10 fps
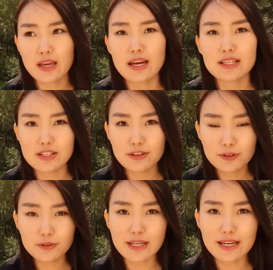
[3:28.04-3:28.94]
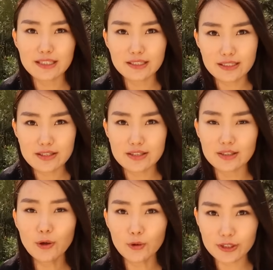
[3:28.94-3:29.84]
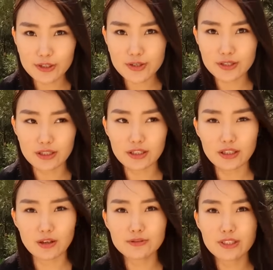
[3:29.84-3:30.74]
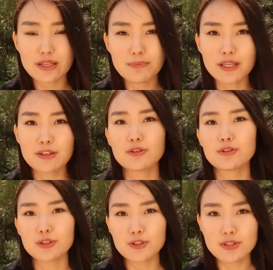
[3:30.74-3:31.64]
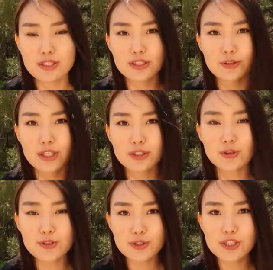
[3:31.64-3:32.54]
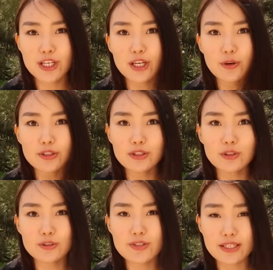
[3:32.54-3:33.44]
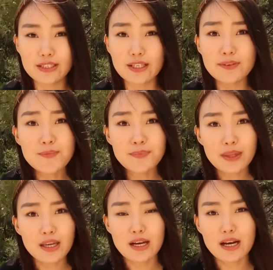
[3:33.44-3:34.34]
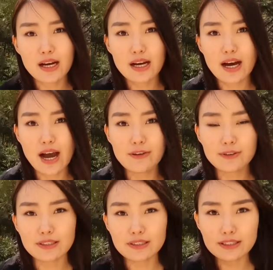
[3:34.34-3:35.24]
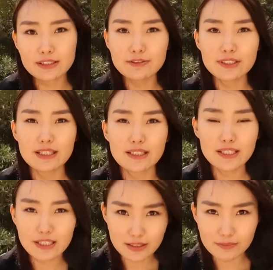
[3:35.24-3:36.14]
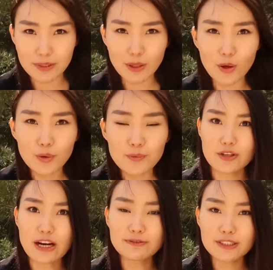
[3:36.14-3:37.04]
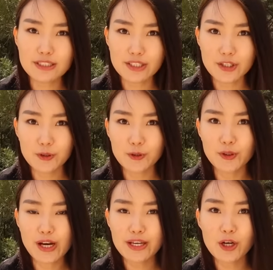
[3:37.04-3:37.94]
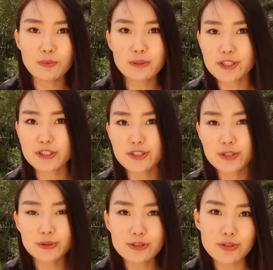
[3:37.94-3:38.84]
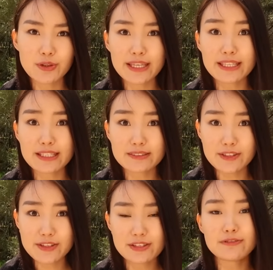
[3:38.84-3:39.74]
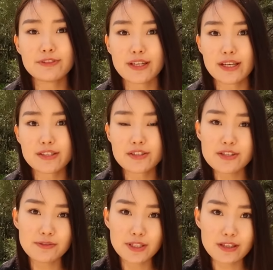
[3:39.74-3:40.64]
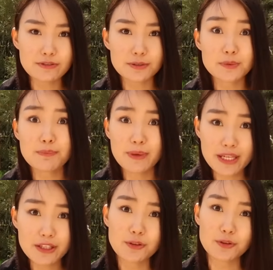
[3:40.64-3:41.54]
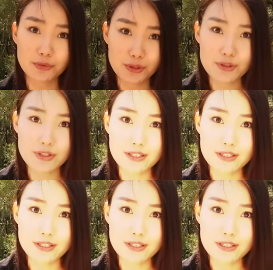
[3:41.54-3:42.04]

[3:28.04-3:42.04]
And if you like this course of the Peking University, you can also check on Coursera. I will leave the link below. So after you accomplish this course, you can receive a certificate from the Peking University.